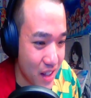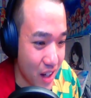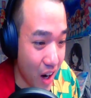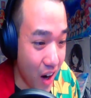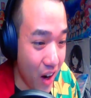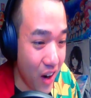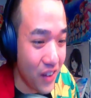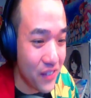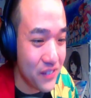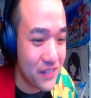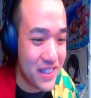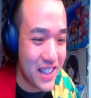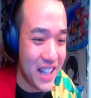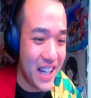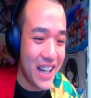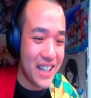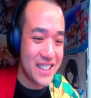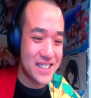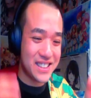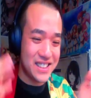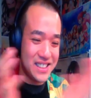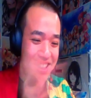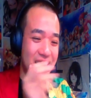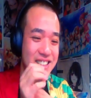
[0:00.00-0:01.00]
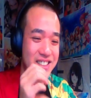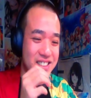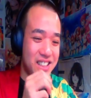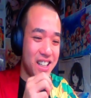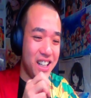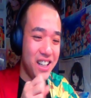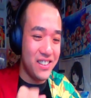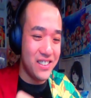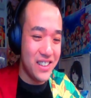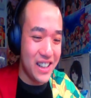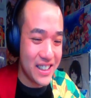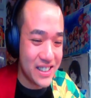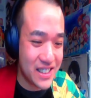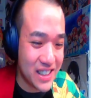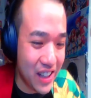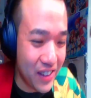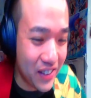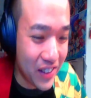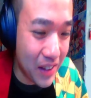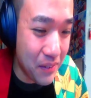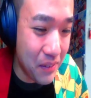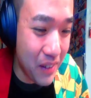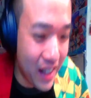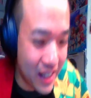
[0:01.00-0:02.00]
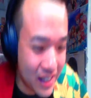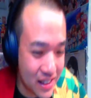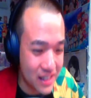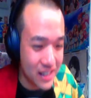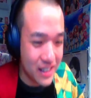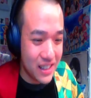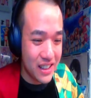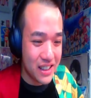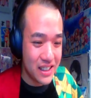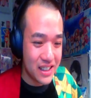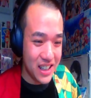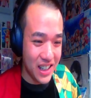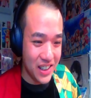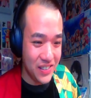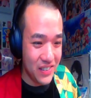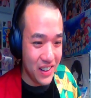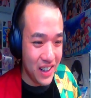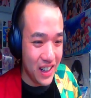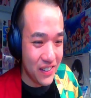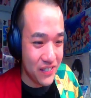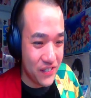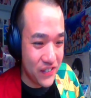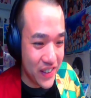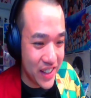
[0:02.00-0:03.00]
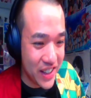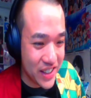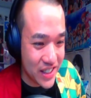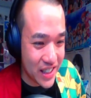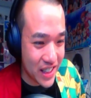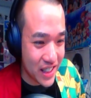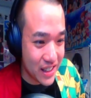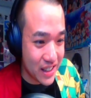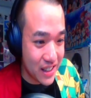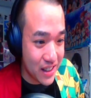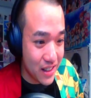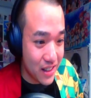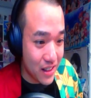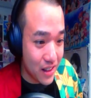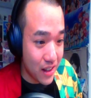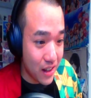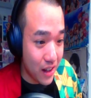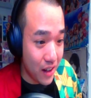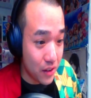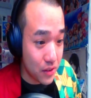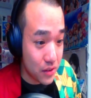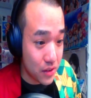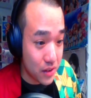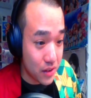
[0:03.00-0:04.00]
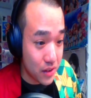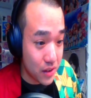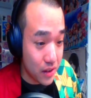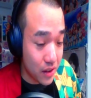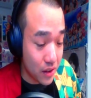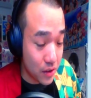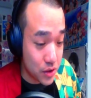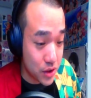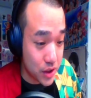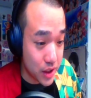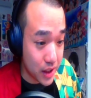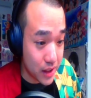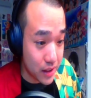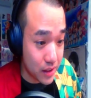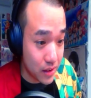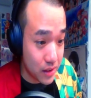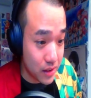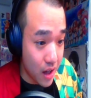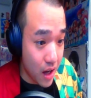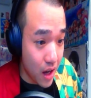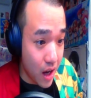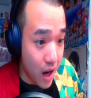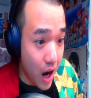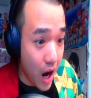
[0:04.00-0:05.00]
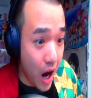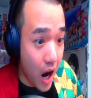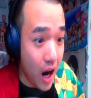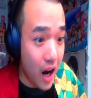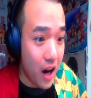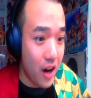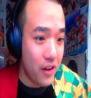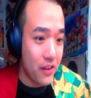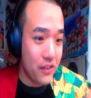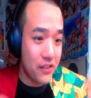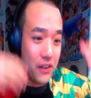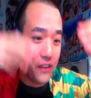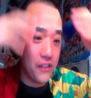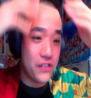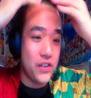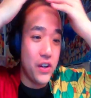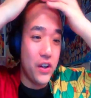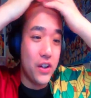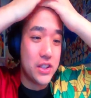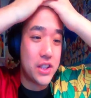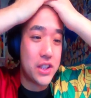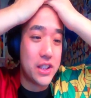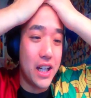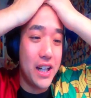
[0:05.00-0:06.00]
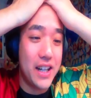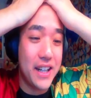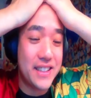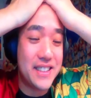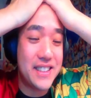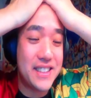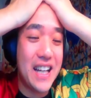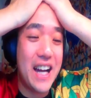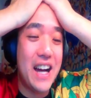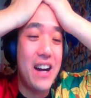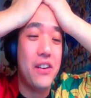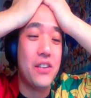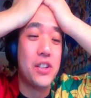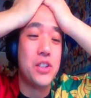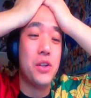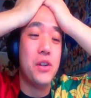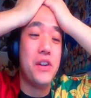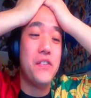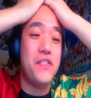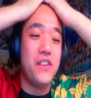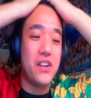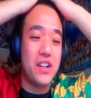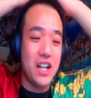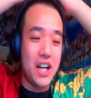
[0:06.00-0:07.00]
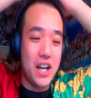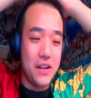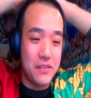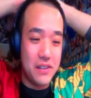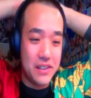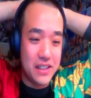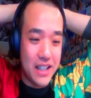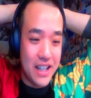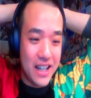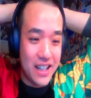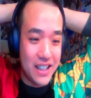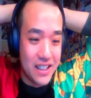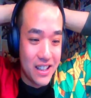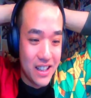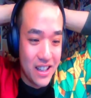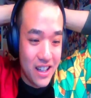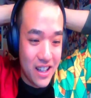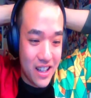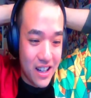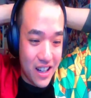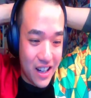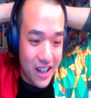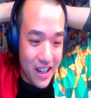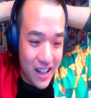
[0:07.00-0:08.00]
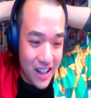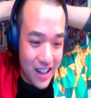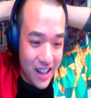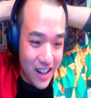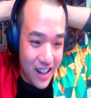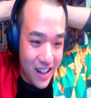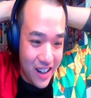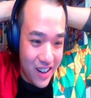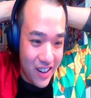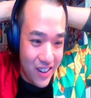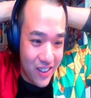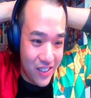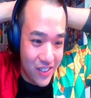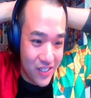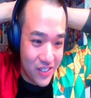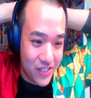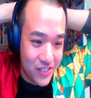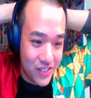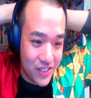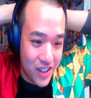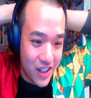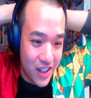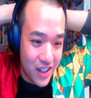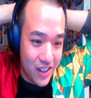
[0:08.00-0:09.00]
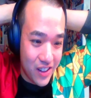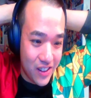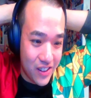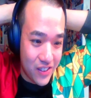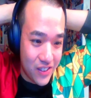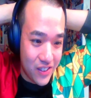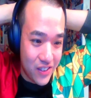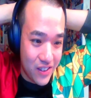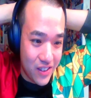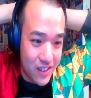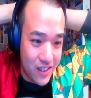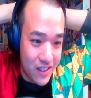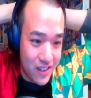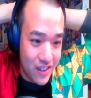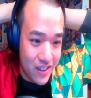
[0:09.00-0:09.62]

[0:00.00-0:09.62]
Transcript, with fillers: Oh, yes. Let's go. Let's go. Come on. Come on. Finish it. Oh, oh, shit. Oh, of course, Sonic Sound. Totally forgot about that. Oh, no.